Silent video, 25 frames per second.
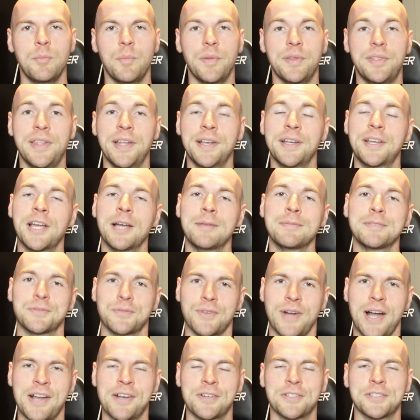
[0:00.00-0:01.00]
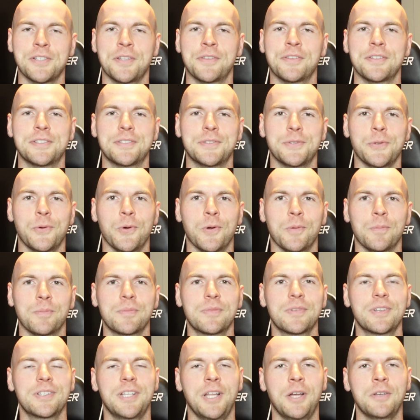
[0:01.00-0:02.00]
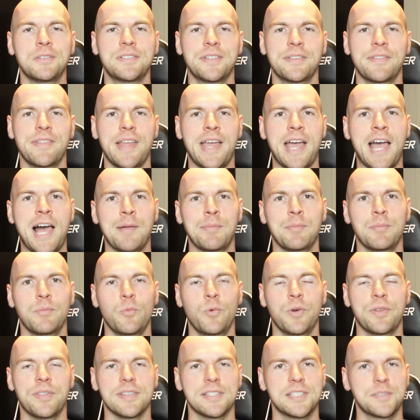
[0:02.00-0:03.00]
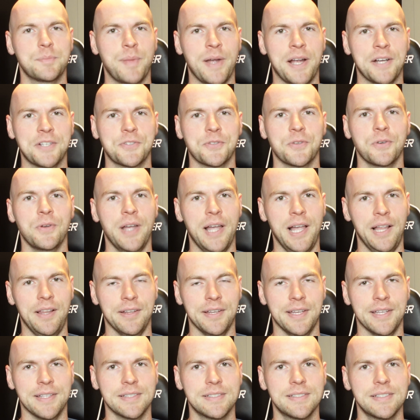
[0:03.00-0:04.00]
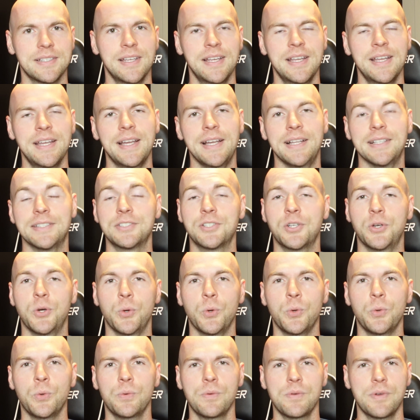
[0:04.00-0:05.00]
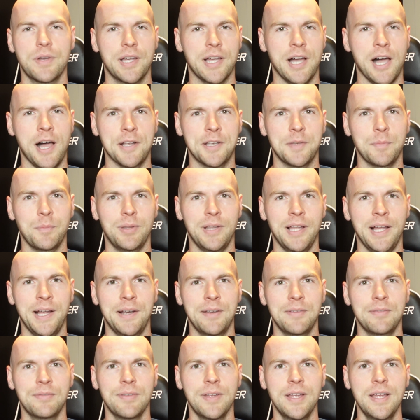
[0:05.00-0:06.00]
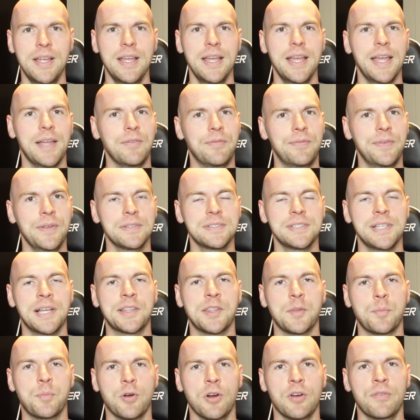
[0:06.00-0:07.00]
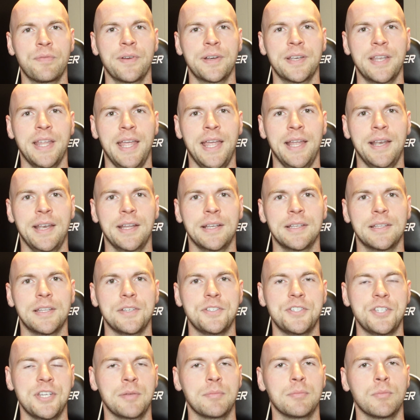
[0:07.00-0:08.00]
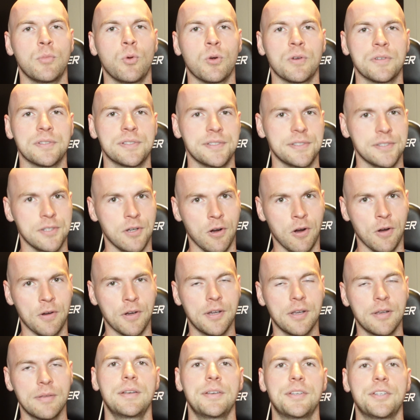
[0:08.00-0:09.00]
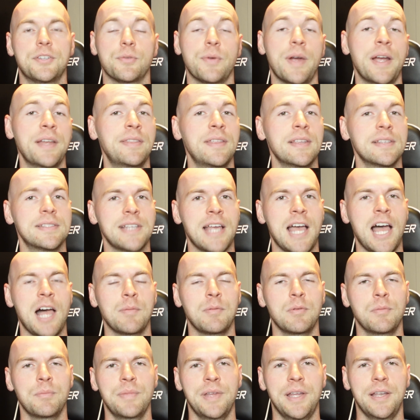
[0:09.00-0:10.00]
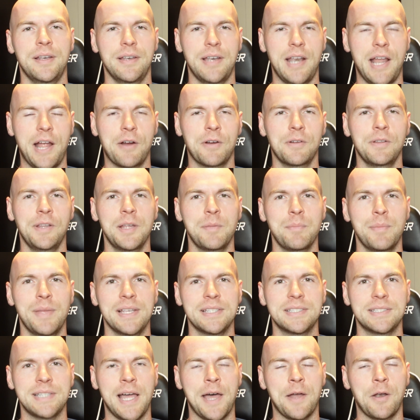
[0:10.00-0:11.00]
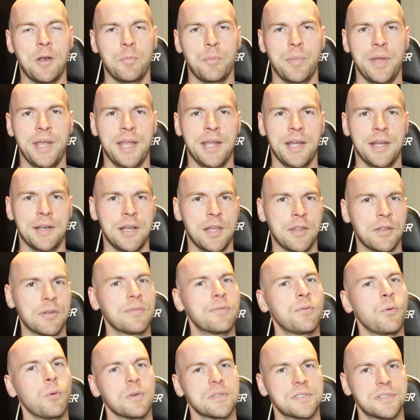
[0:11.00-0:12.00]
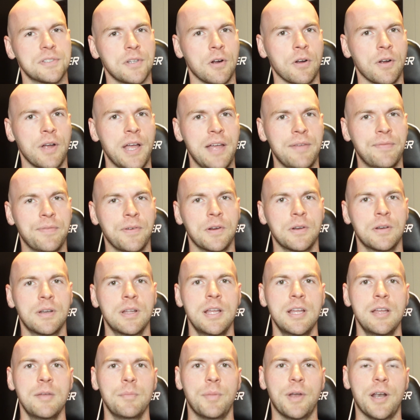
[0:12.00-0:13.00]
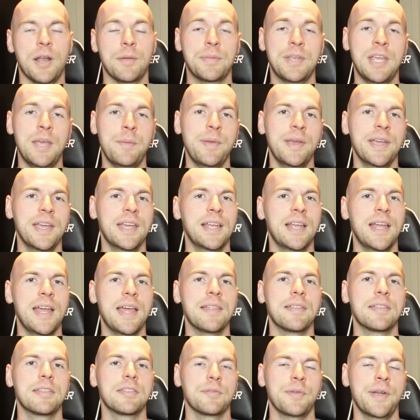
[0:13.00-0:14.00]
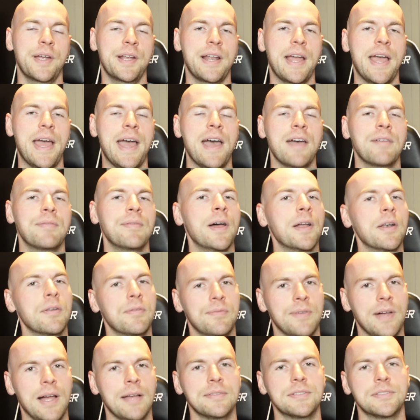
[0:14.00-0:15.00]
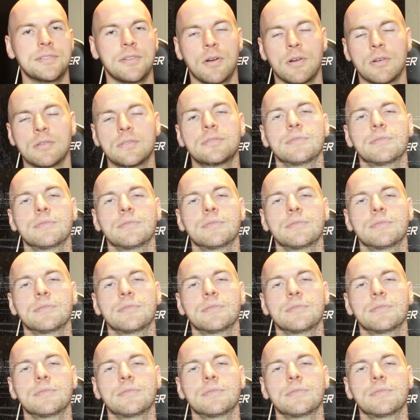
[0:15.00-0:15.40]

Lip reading: but then comes Riders on the Storm, closing the album with a spectral elegance. It's cool, contemplative, and feels like the perfect ending to Jim Morrison's arc. To rate this album, it narrowly missed out on being another 4-star effort, but I'm keeping it at 3.5 out of 5 stars.